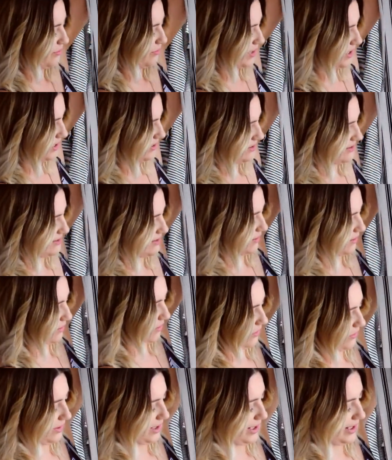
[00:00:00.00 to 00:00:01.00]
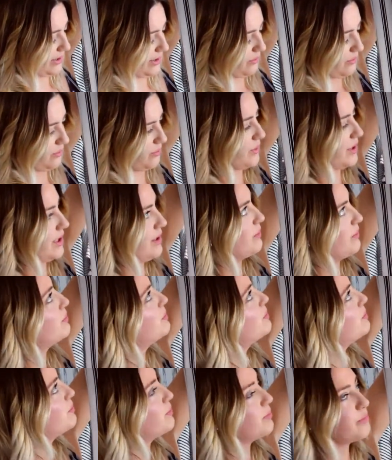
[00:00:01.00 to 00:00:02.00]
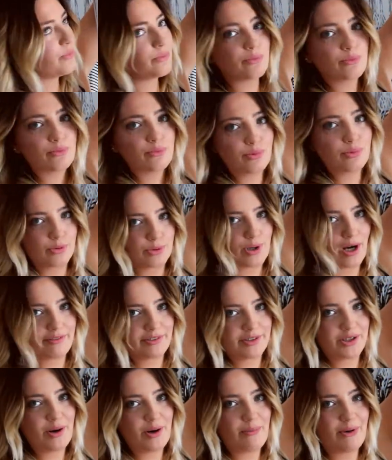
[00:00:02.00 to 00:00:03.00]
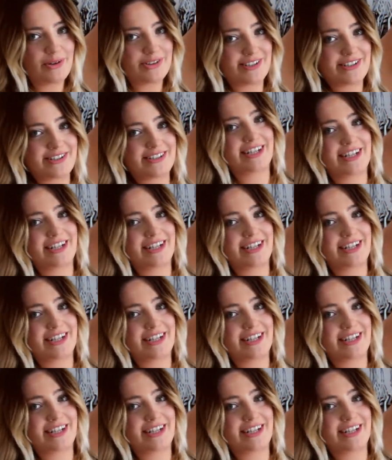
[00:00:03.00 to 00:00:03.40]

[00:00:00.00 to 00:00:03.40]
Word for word: it's so long, like it will cover your modesty.